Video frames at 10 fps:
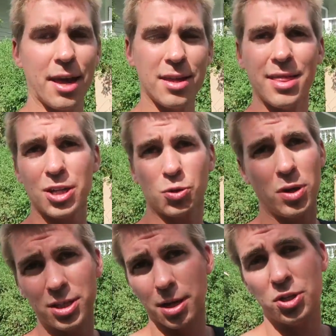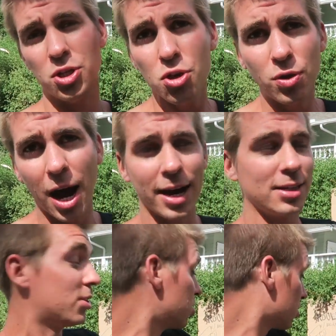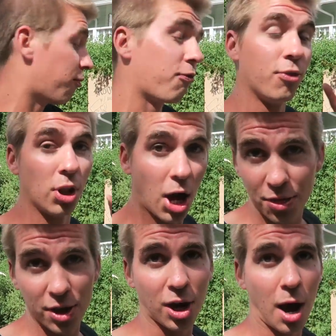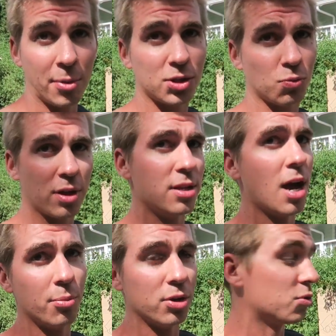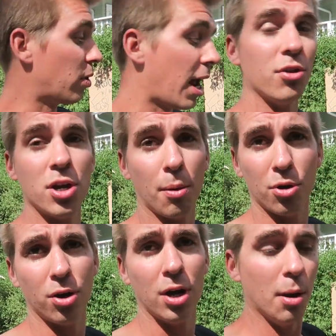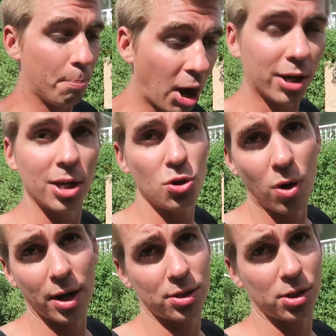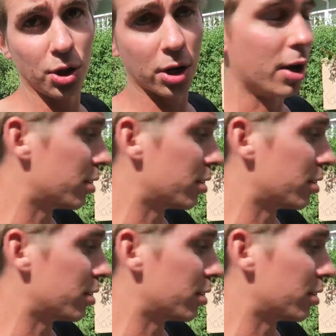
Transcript: And then that's when it's up to you guys to just flood the comments with numbers, whatever number bucket you want us to look